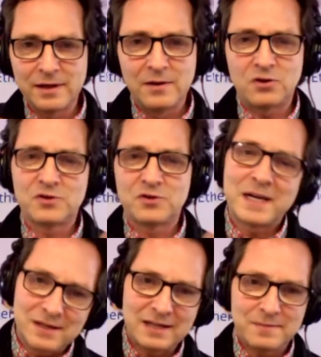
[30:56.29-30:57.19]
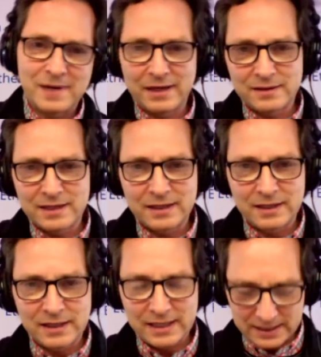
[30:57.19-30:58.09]
or specialized miners
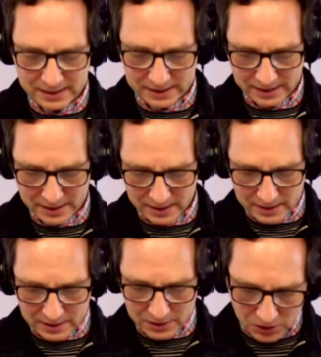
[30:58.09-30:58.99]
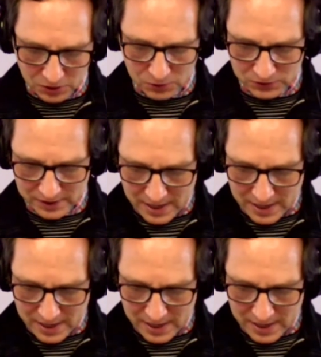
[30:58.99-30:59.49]
and nodes.